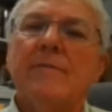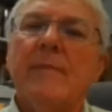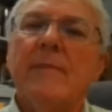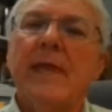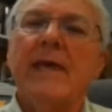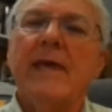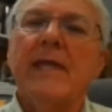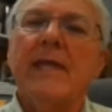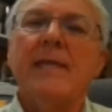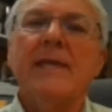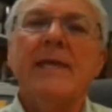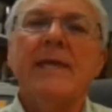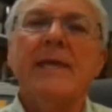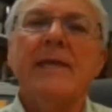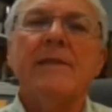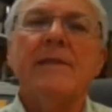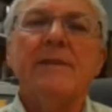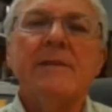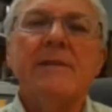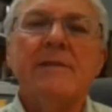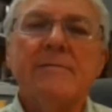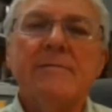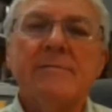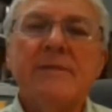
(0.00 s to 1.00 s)
and again,
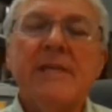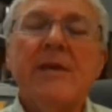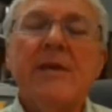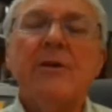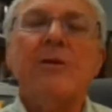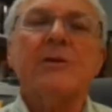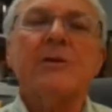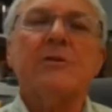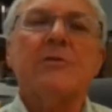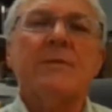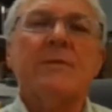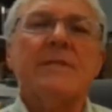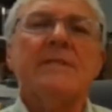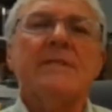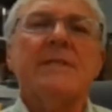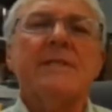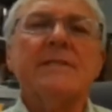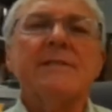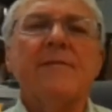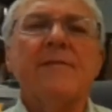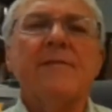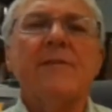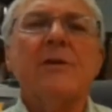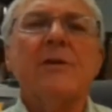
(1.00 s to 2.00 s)
the
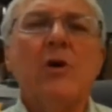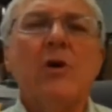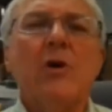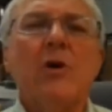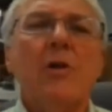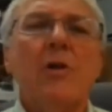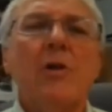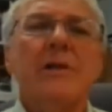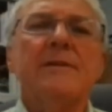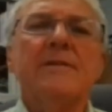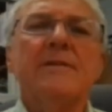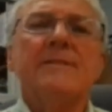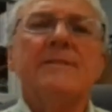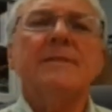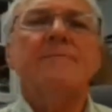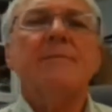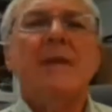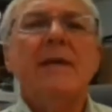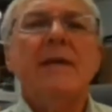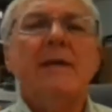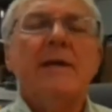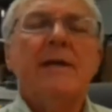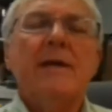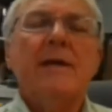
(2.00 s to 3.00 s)
characteristics of the colas.
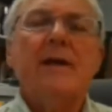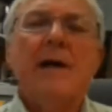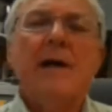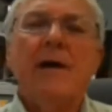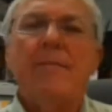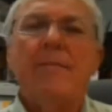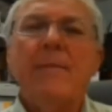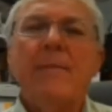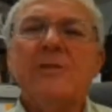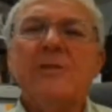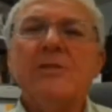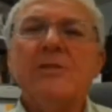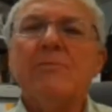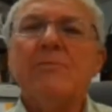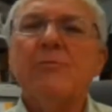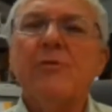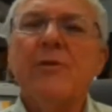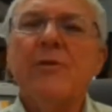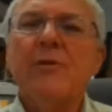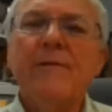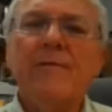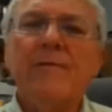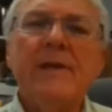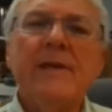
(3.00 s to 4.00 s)
I'll mention
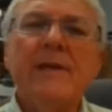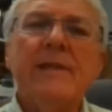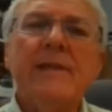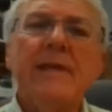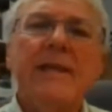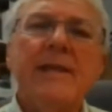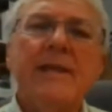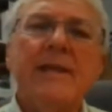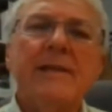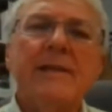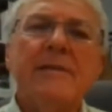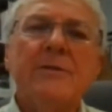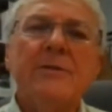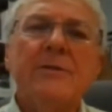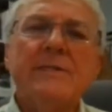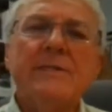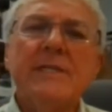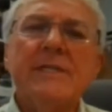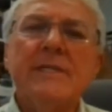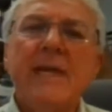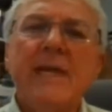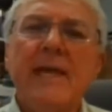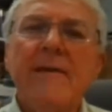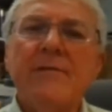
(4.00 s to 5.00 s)
briefly that at
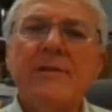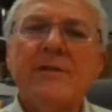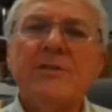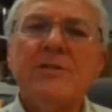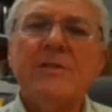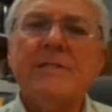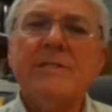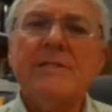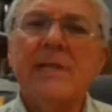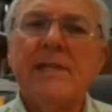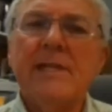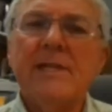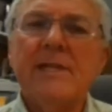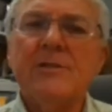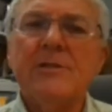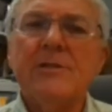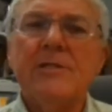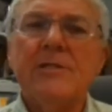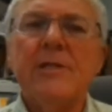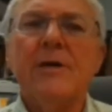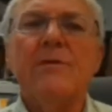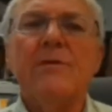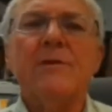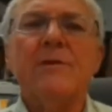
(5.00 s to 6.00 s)
UC Davis, just to let you
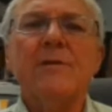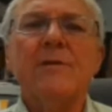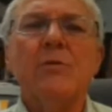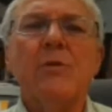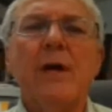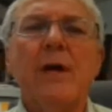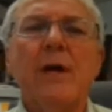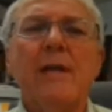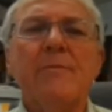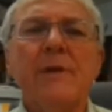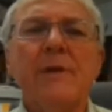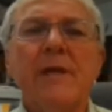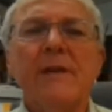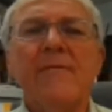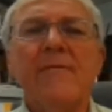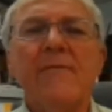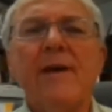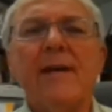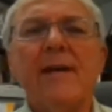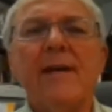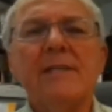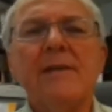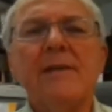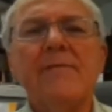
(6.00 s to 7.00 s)
know, there's quite a bit of
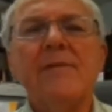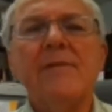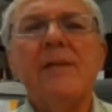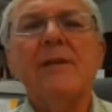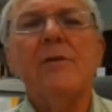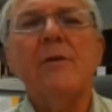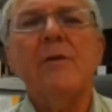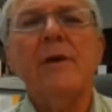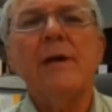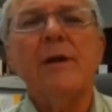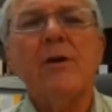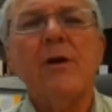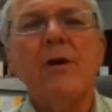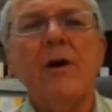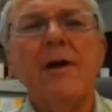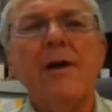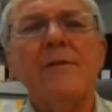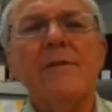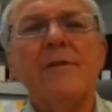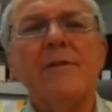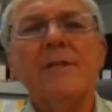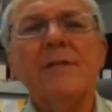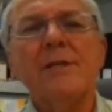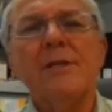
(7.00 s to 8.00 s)
activity going on.
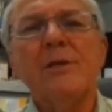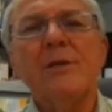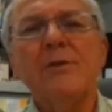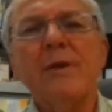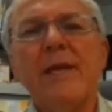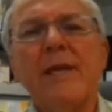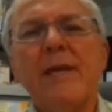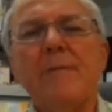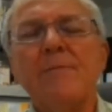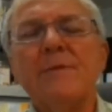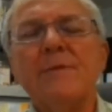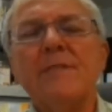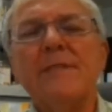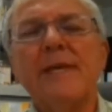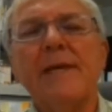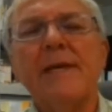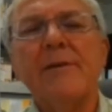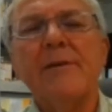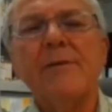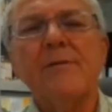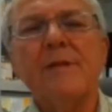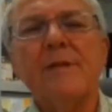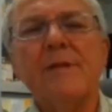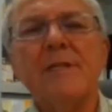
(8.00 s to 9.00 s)
There's a new hemp
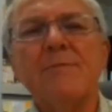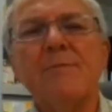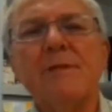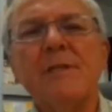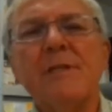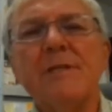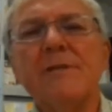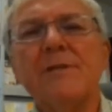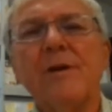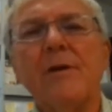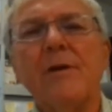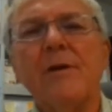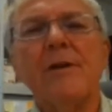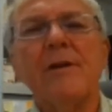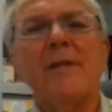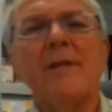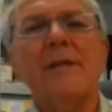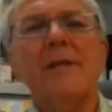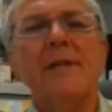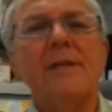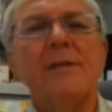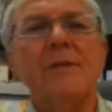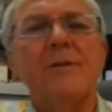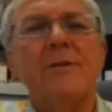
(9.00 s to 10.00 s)
center that's been started
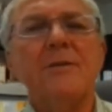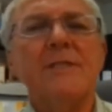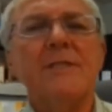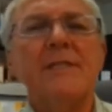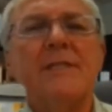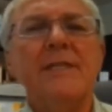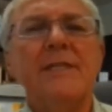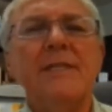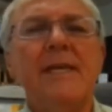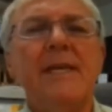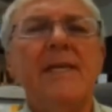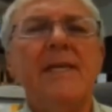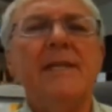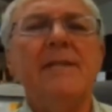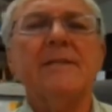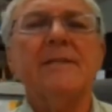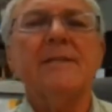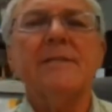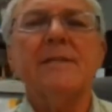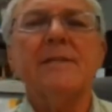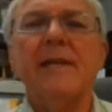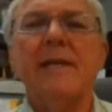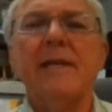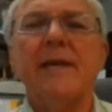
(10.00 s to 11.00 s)
at UCD
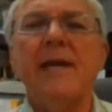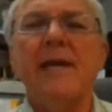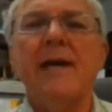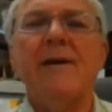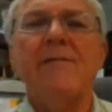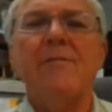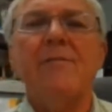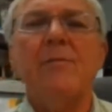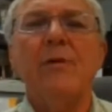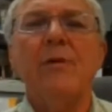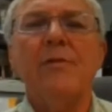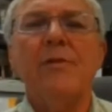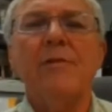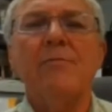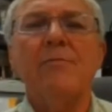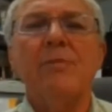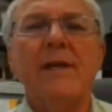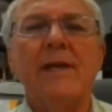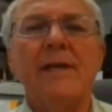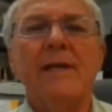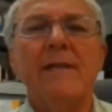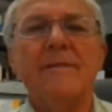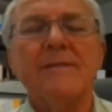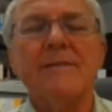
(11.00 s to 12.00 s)
that's going to have both a
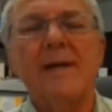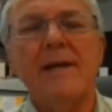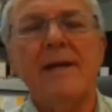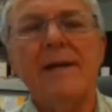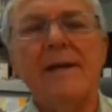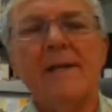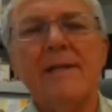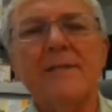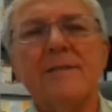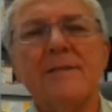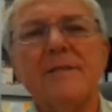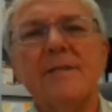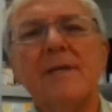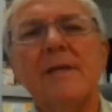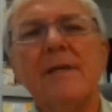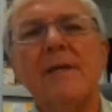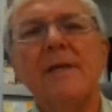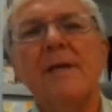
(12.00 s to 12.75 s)
plant science